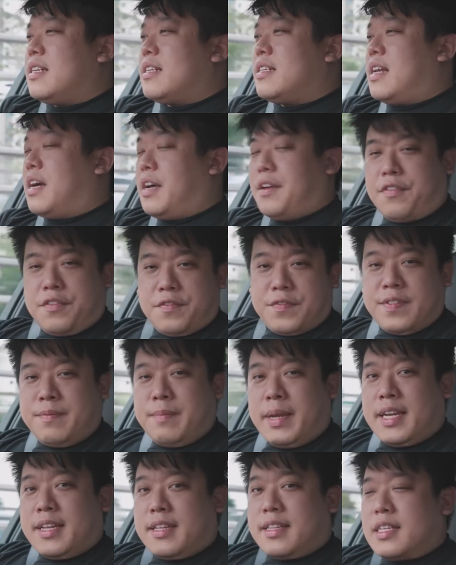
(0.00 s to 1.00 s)
Now, if you've
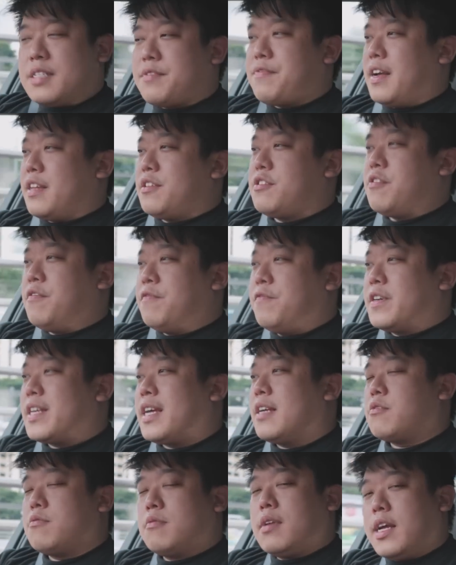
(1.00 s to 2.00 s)
made it this far, don't
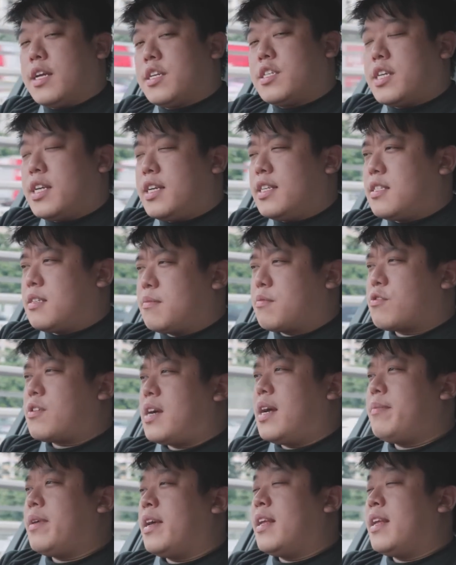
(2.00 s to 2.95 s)
forget to like, share and subscribe,